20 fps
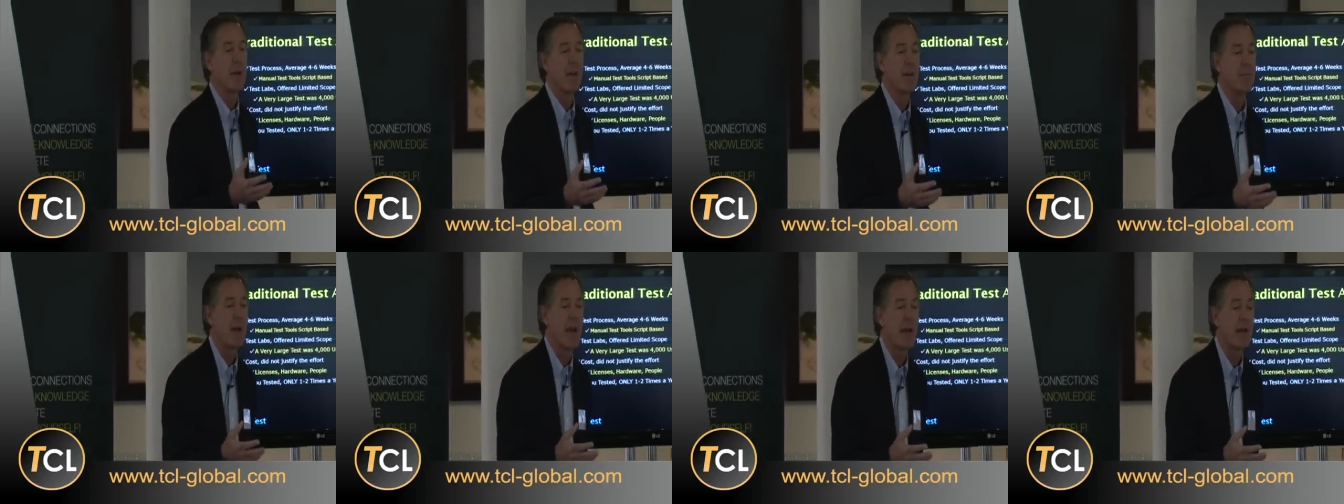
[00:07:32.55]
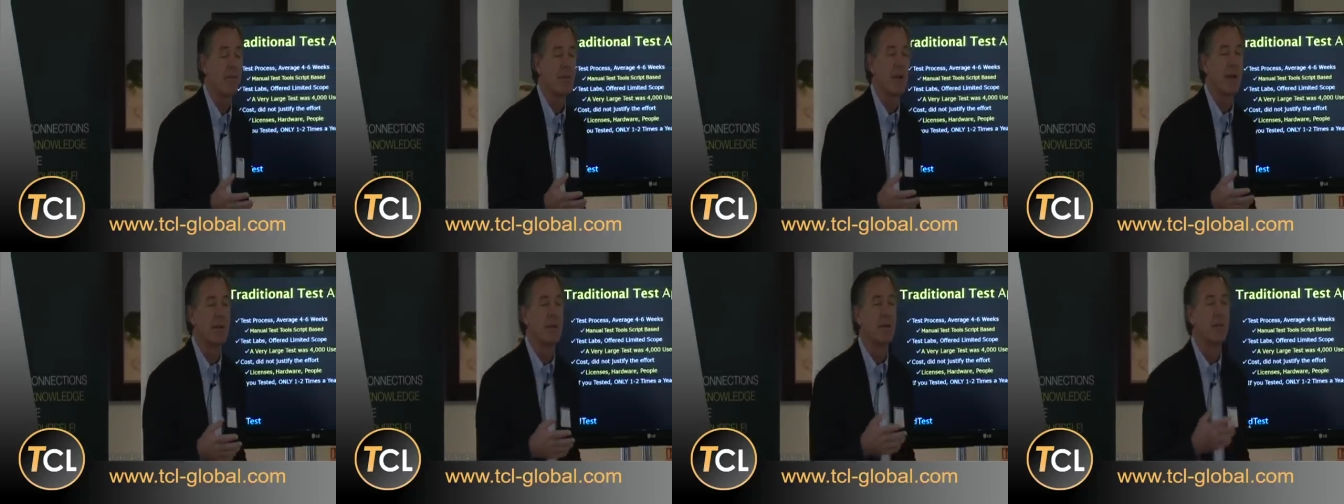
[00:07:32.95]
My
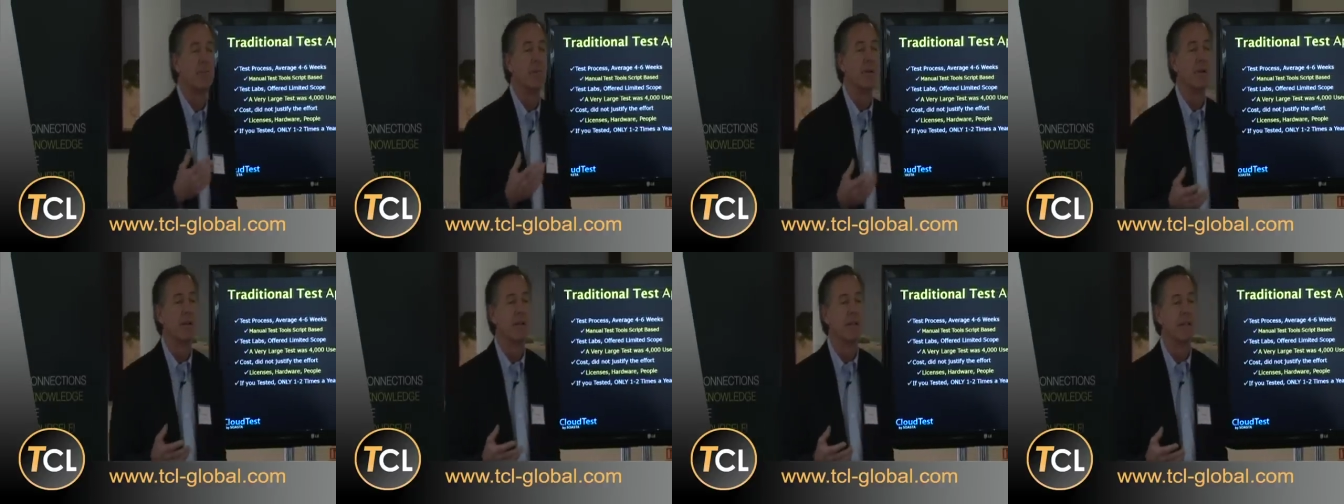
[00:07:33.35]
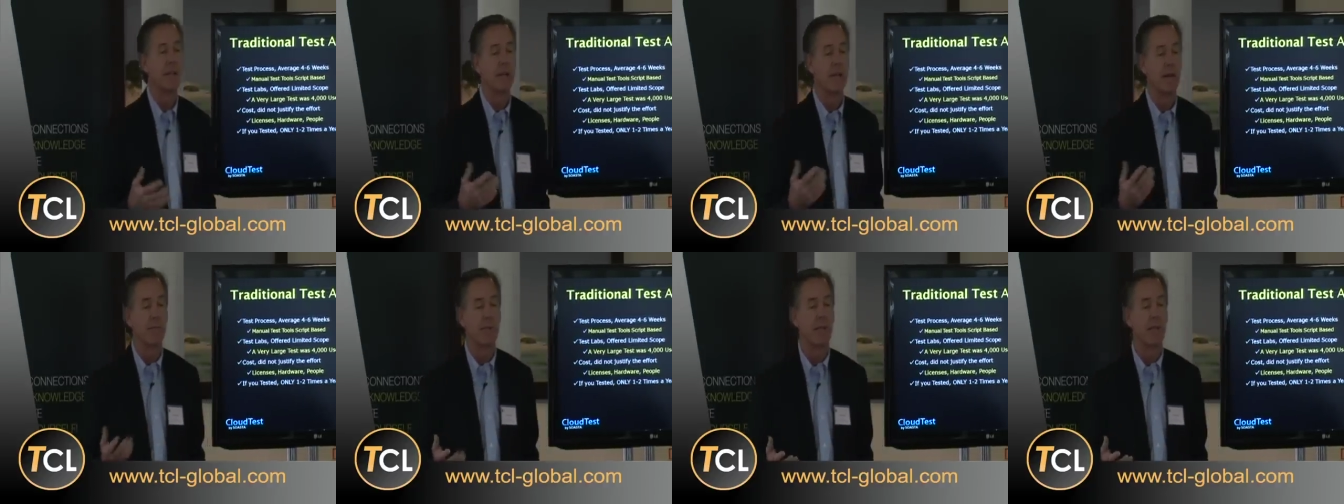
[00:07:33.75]
background is building
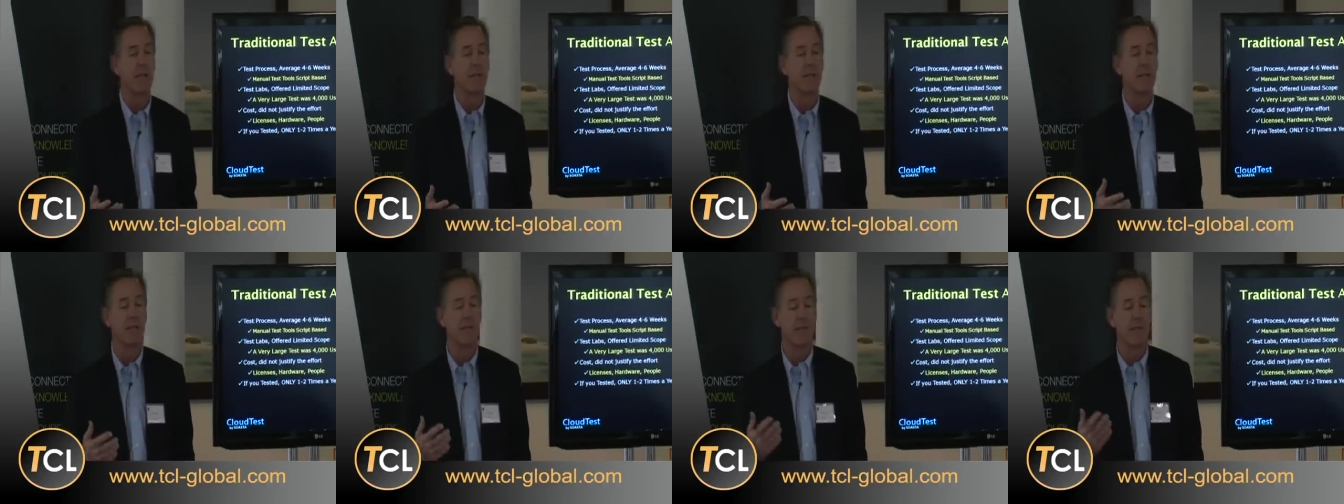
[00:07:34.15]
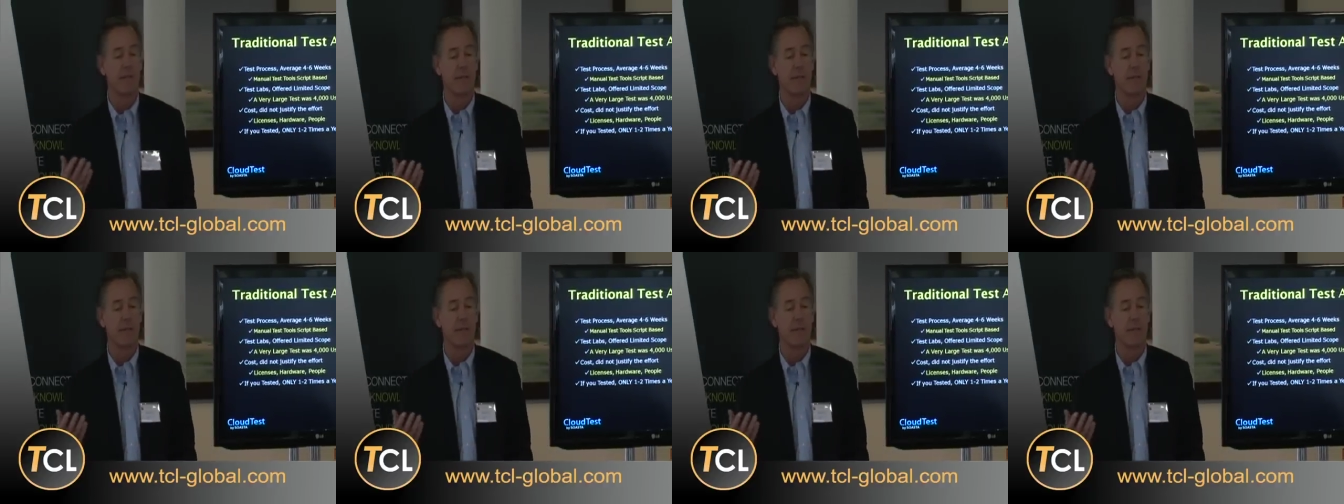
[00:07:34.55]
companies.